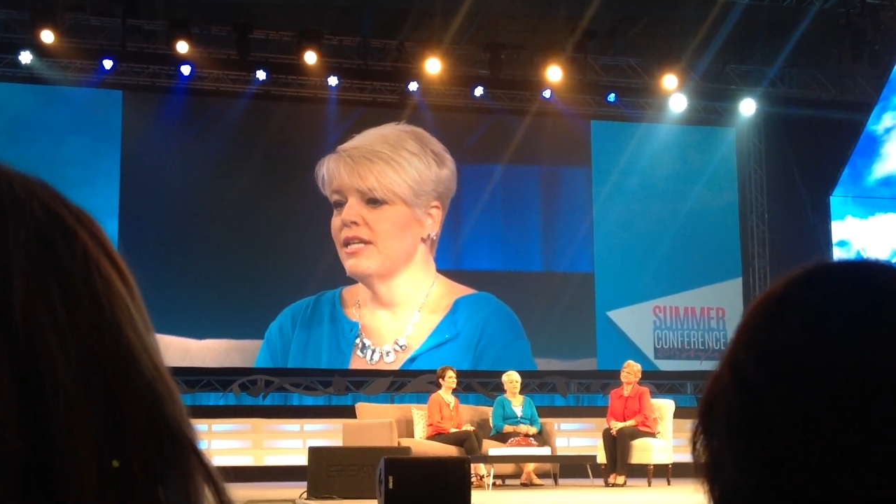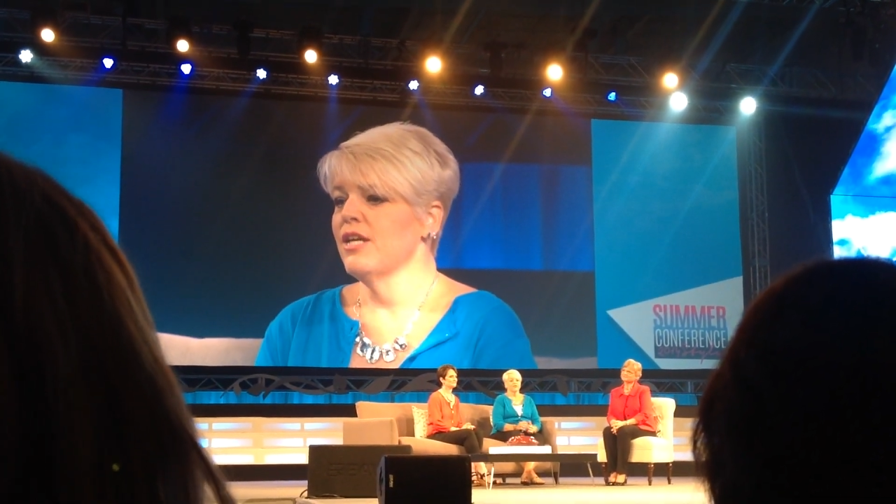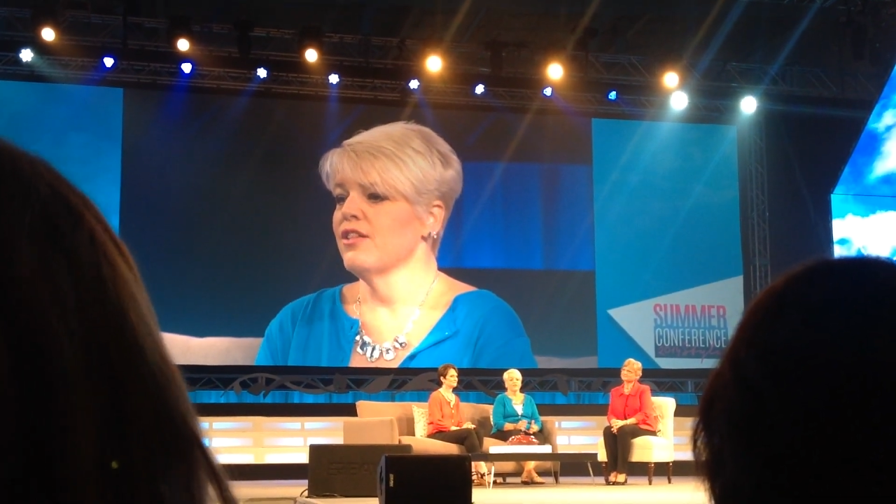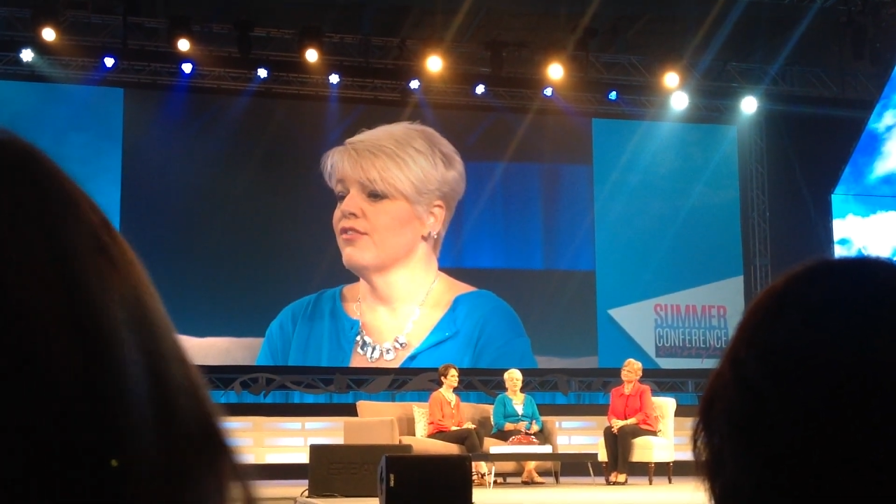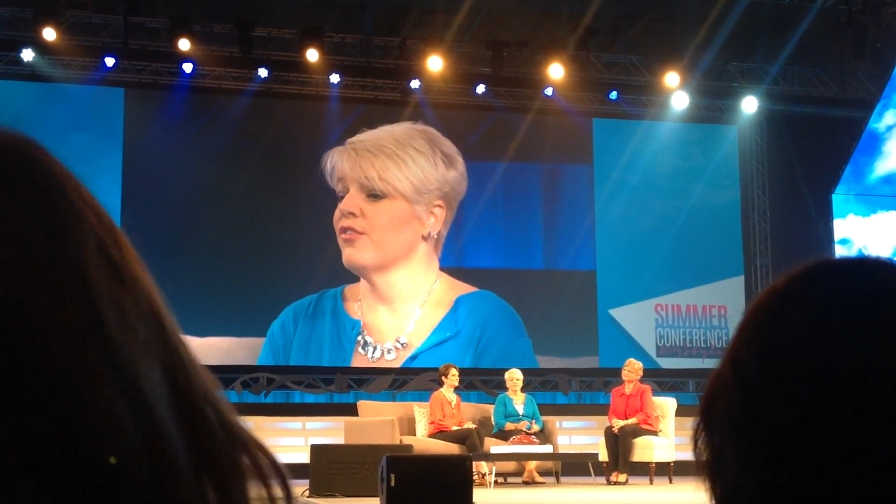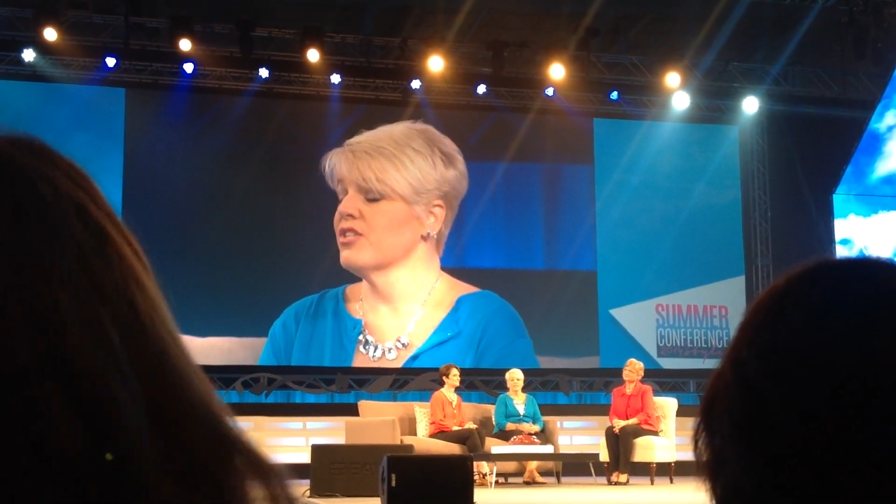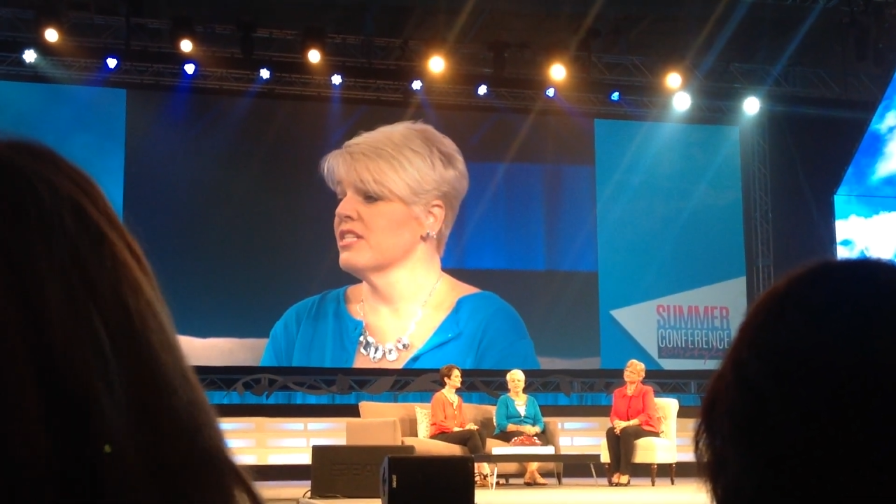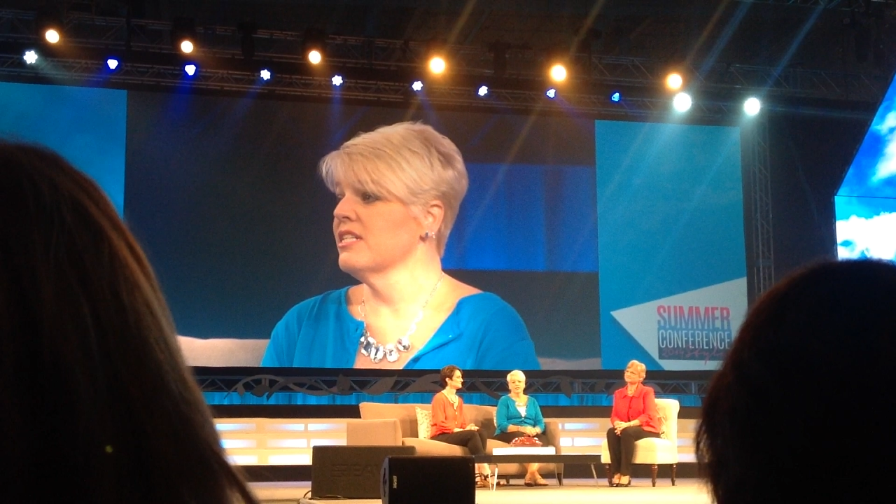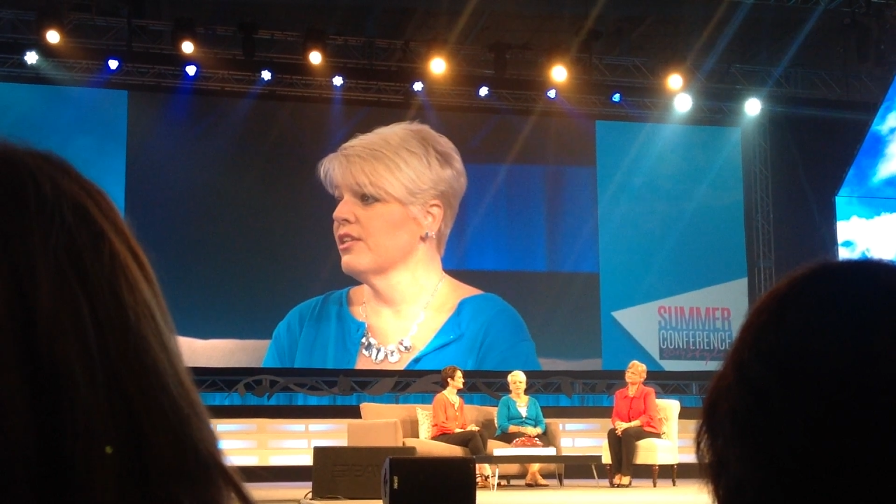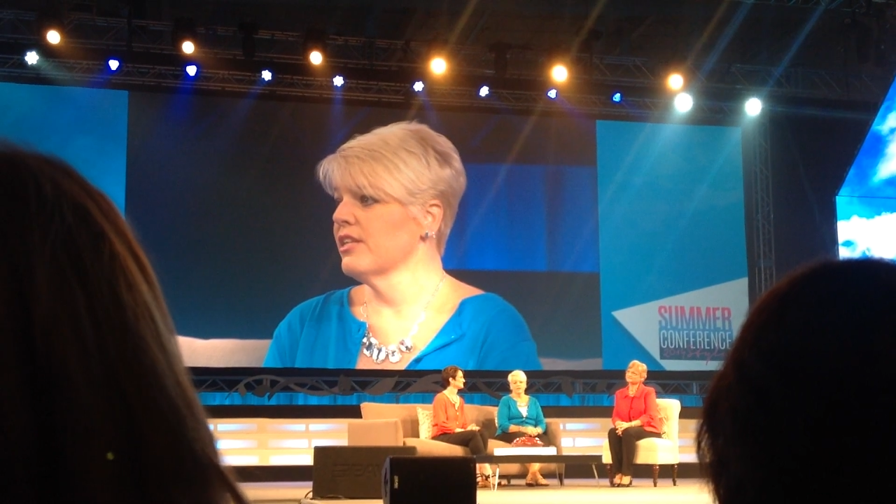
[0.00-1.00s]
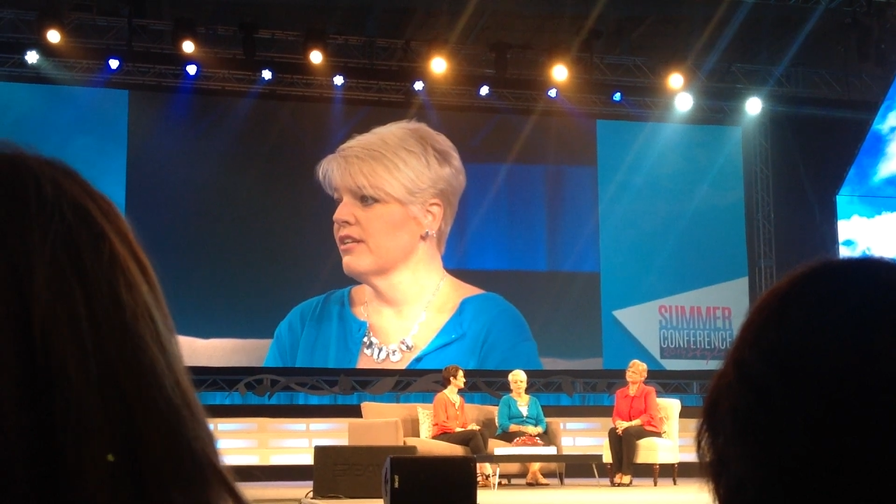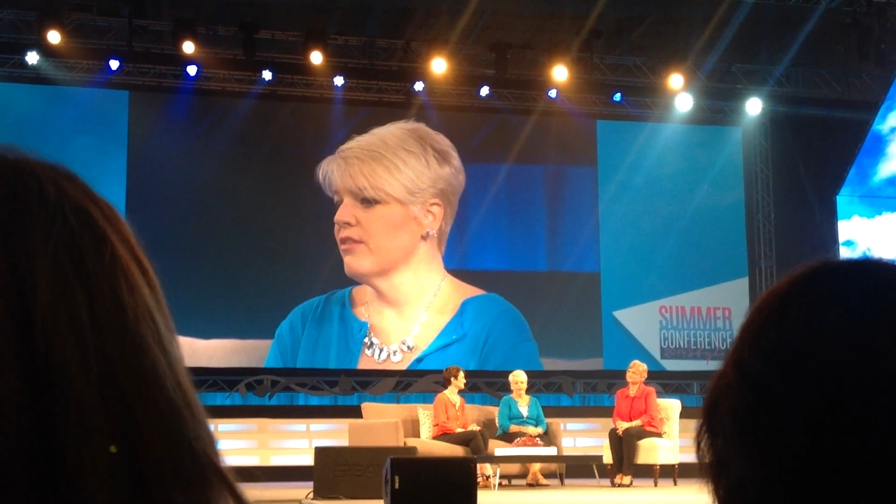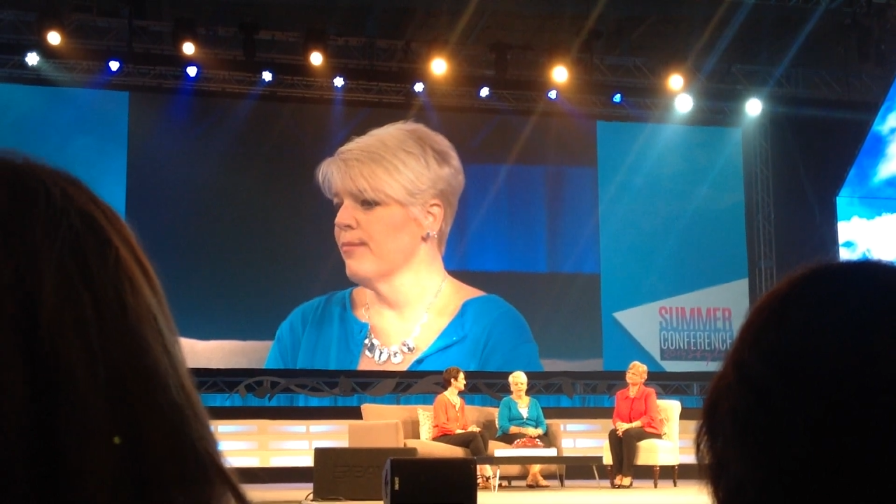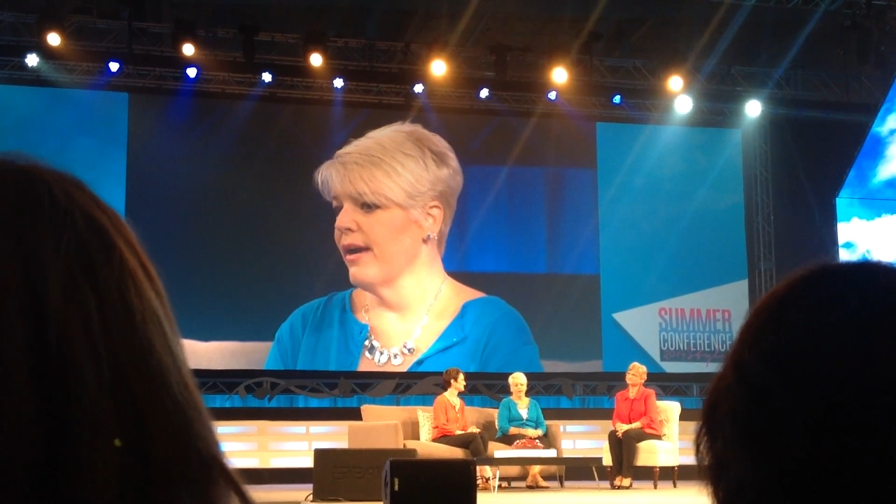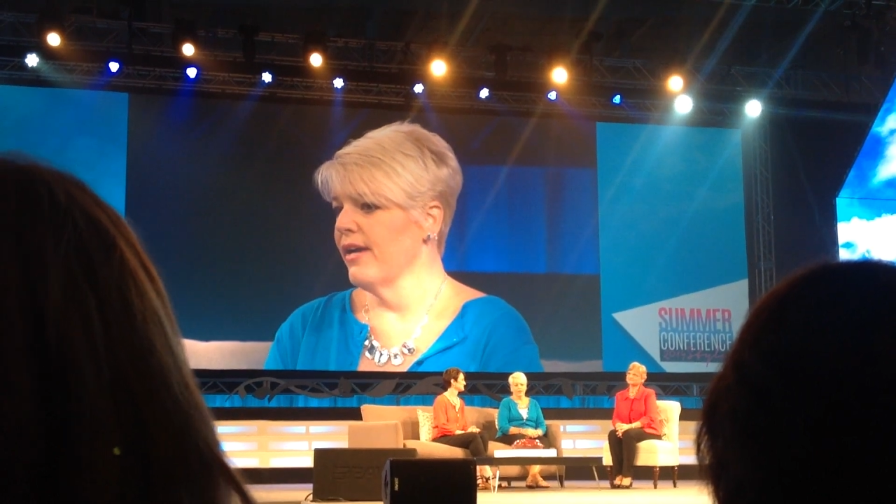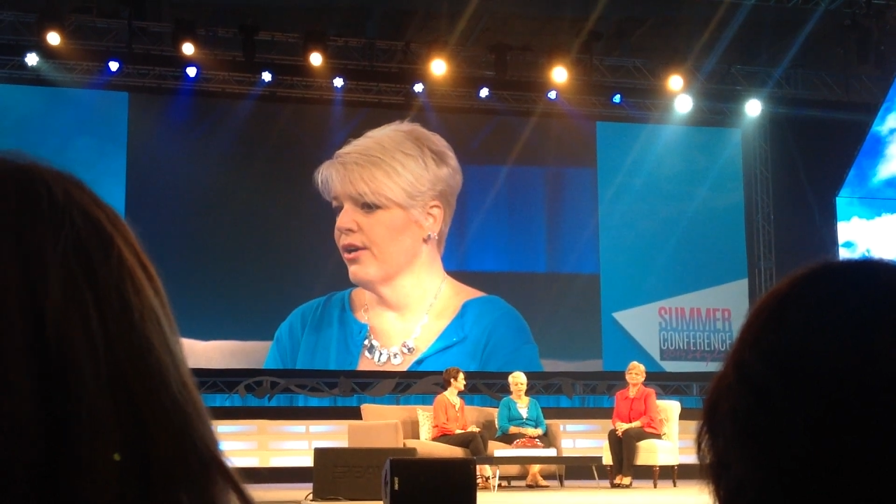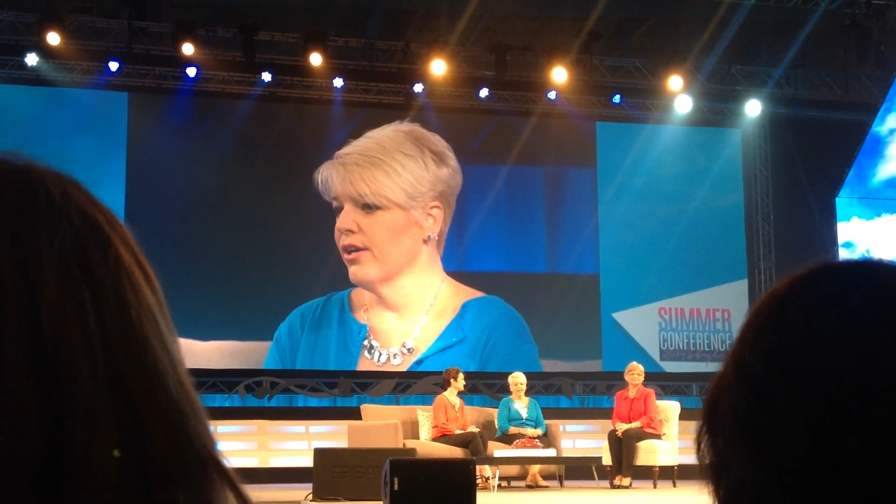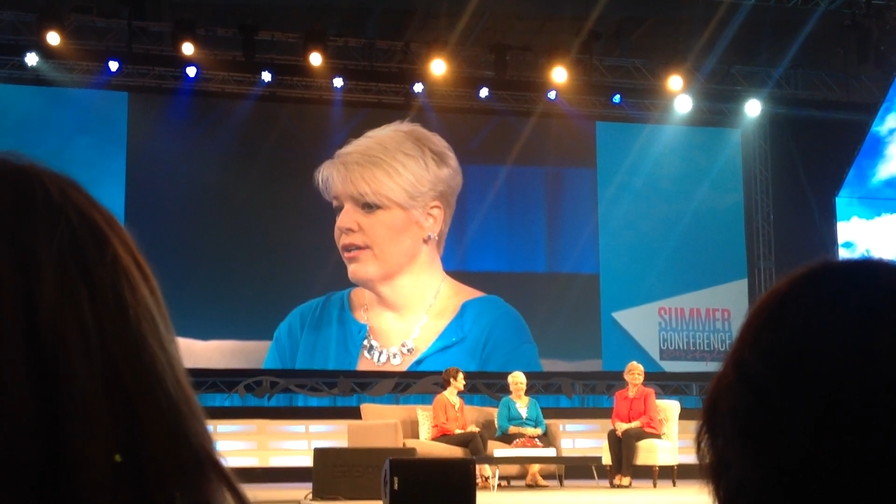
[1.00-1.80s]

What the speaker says: the versatility of the baker